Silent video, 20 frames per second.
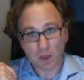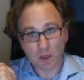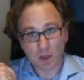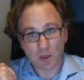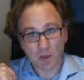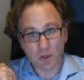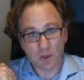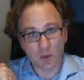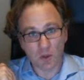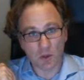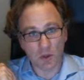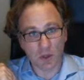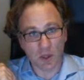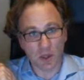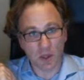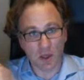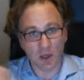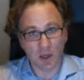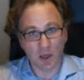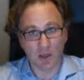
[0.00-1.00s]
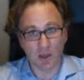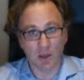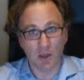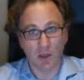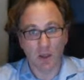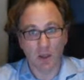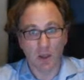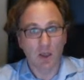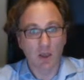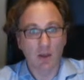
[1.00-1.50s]
So you think again
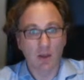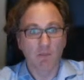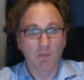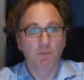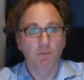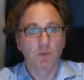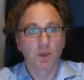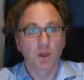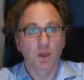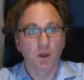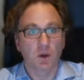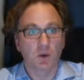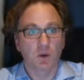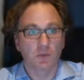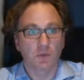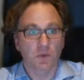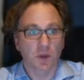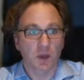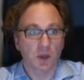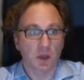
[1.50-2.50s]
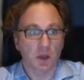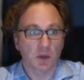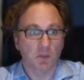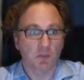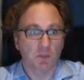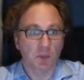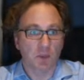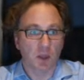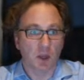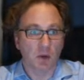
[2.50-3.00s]
of
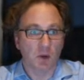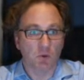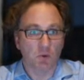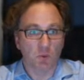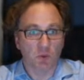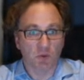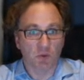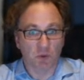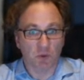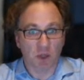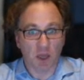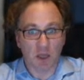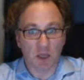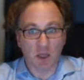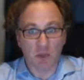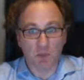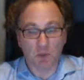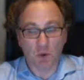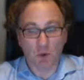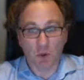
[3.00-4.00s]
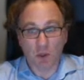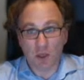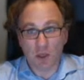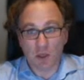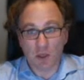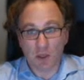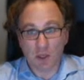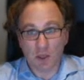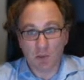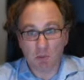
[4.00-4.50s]
a group of related
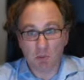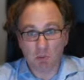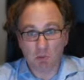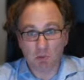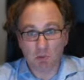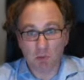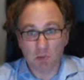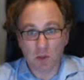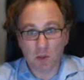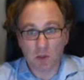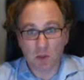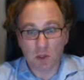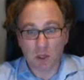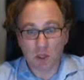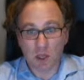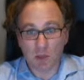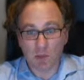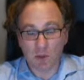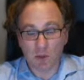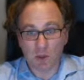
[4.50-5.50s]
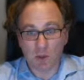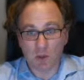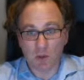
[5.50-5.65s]
proteins, so segments.